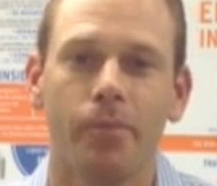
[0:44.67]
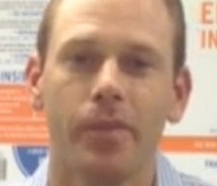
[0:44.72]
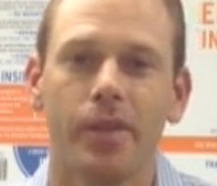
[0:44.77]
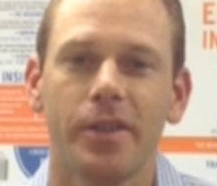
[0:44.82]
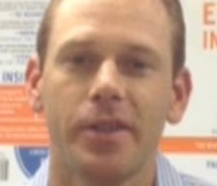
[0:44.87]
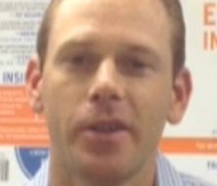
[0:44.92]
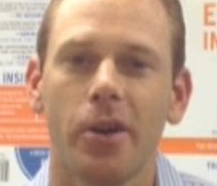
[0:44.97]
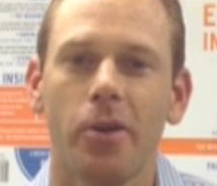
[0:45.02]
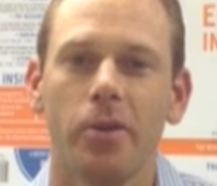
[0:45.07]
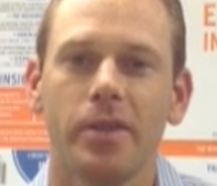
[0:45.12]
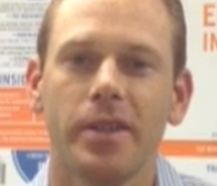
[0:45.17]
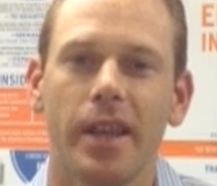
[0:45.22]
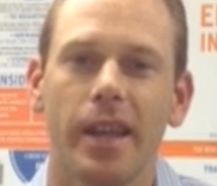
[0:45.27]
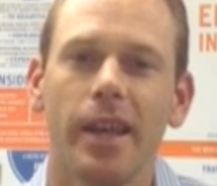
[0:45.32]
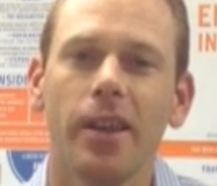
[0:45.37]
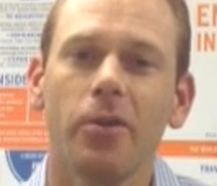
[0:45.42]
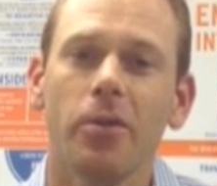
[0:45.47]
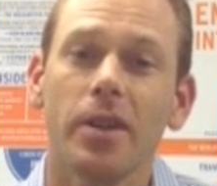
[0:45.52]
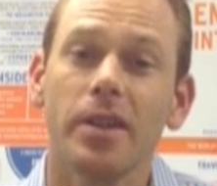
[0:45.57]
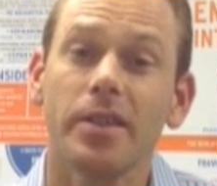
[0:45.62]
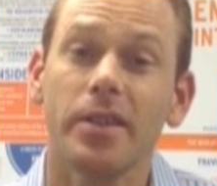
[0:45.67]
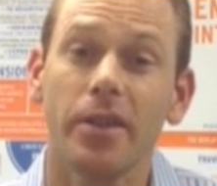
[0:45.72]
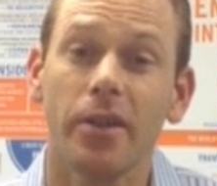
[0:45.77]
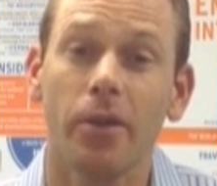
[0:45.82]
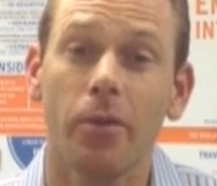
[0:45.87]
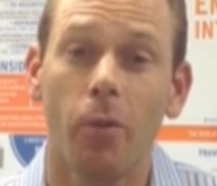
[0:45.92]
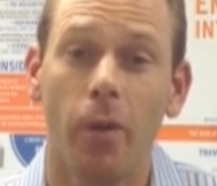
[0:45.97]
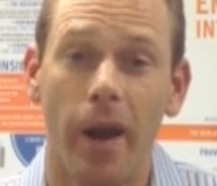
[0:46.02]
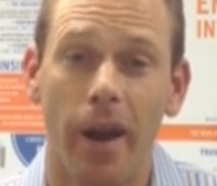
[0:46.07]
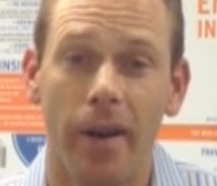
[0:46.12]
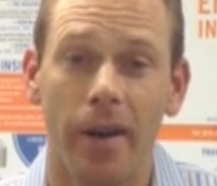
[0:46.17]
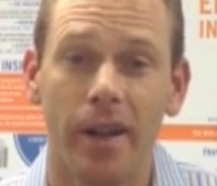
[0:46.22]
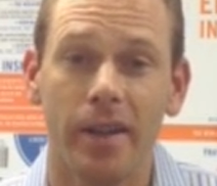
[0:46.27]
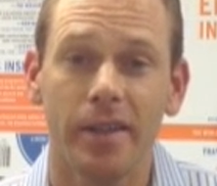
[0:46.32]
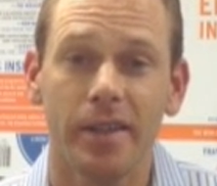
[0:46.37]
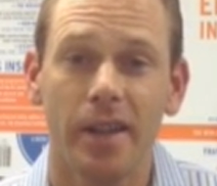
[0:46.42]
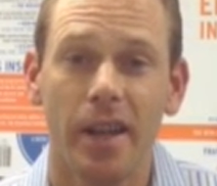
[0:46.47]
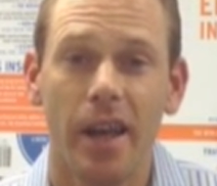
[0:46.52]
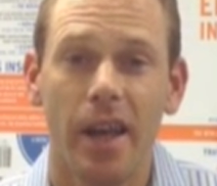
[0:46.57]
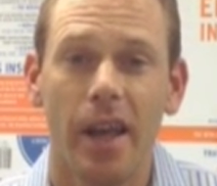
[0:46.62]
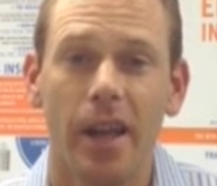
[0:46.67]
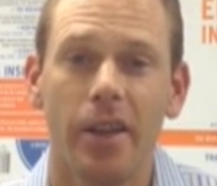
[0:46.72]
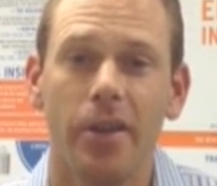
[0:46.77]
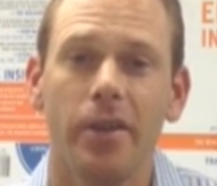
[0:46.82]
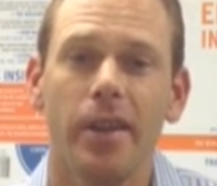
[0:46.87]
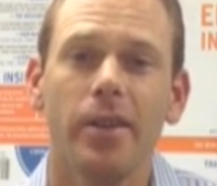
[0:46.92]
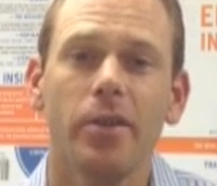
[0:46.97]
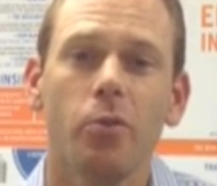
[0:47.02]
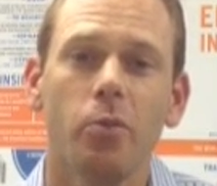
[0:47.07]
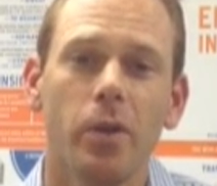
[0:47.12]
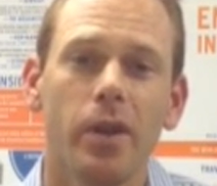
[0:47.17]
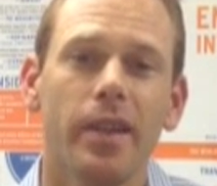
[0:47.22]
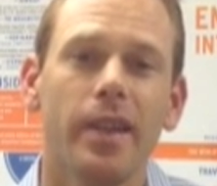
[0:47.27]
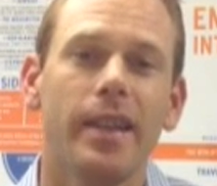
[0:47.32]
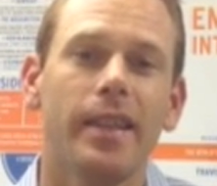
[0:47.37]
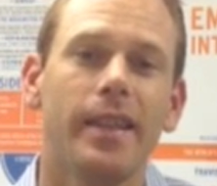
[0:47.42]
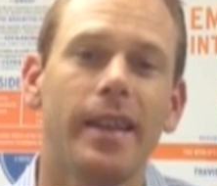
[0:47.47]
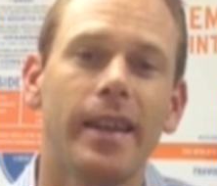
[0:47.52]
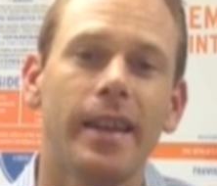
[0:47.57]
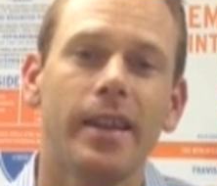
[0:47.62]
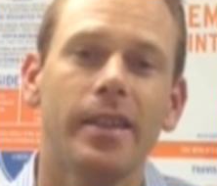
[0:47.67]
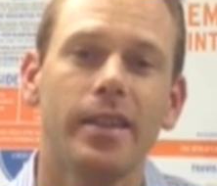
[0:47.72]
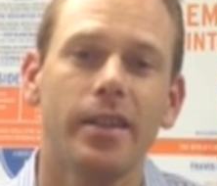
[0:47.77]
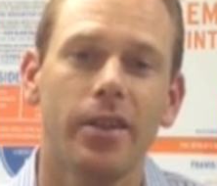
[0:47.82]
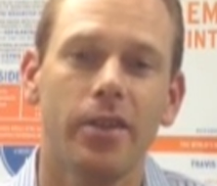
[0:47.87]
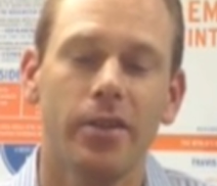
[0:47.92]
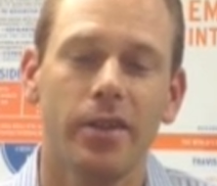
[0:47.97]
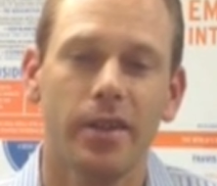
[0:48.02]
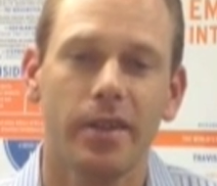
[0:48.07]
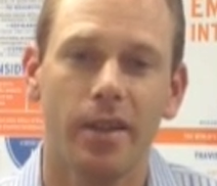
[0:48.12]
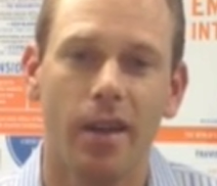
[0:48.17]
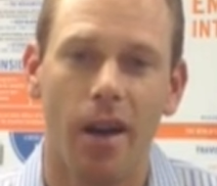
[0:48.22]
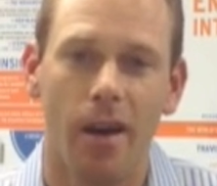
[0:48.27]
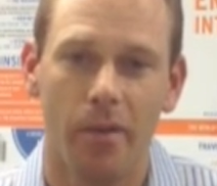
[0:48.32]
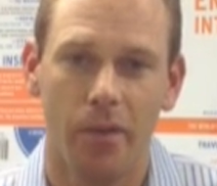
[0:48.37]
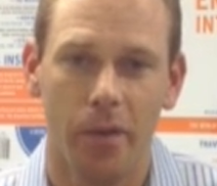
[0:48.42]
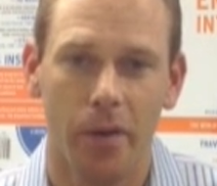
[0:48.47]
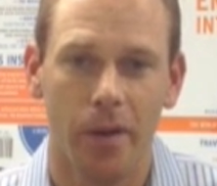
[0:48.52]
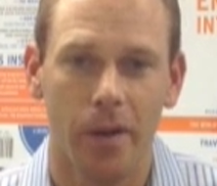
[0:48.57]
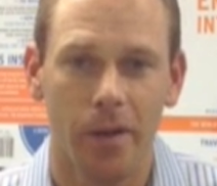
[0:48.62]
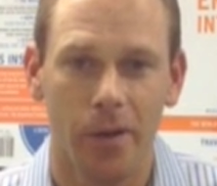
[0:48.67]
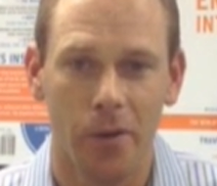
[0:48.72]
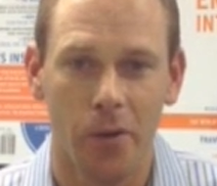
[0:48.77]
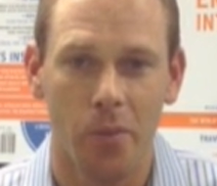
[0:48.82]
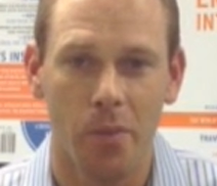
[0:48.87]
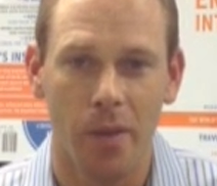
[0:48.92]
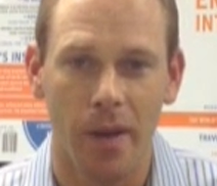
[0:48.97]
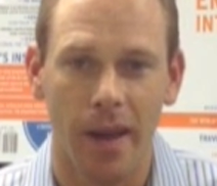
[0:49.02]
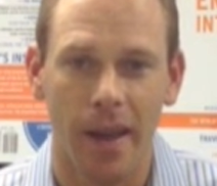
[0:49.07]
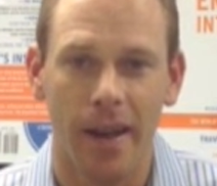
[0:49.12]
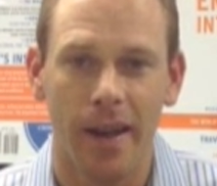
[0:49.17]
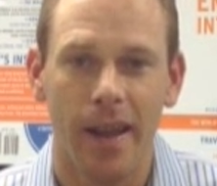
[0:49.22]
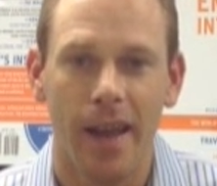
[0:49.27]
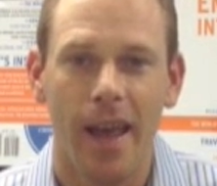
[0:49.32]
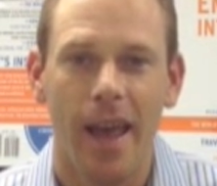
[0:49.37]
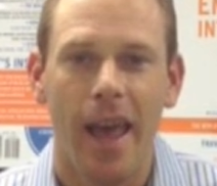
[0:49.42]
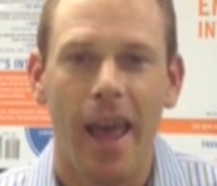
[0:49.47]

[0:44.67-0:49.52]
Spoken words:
So to increase your awareness, you need to really lean into your discomfort a little bit,